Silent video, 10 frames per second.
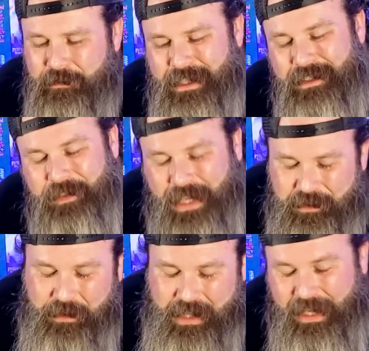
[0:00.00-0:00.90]
well, I
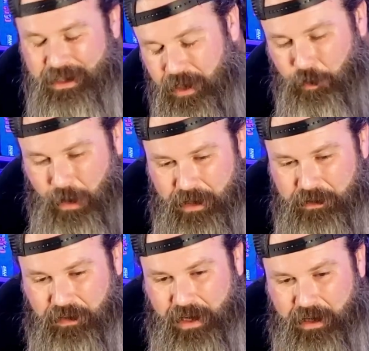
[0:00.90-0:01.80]
don't want to get another
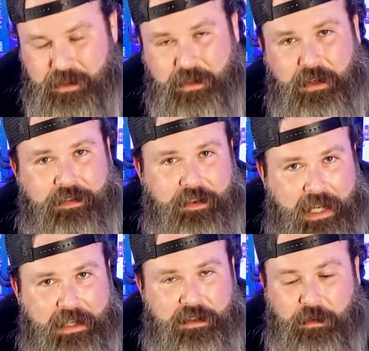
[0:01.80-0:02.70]
wildfire to, if you
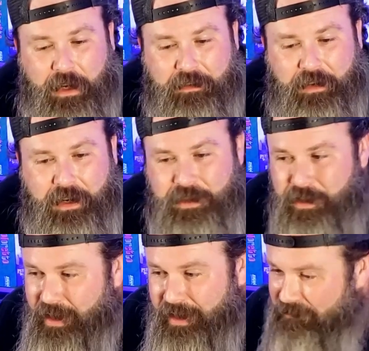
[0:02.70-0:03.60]
get 2 wildfires, you're
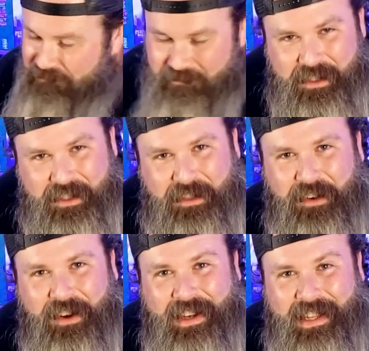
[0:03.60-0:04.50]
like,
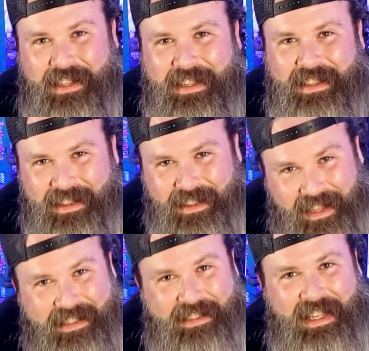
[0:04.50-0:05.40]
screw it.
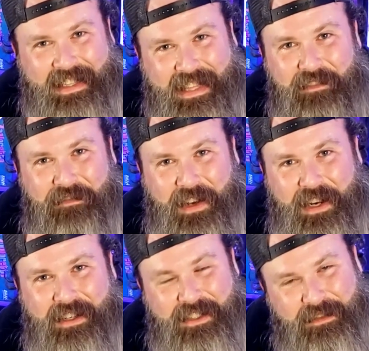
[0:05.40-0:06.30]
Let's let that
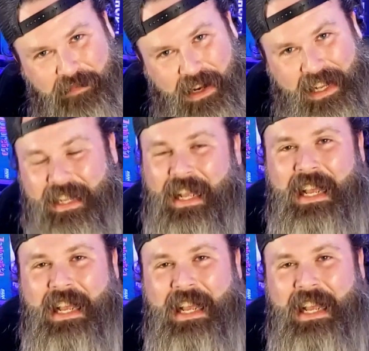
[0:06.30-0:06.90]
fire spread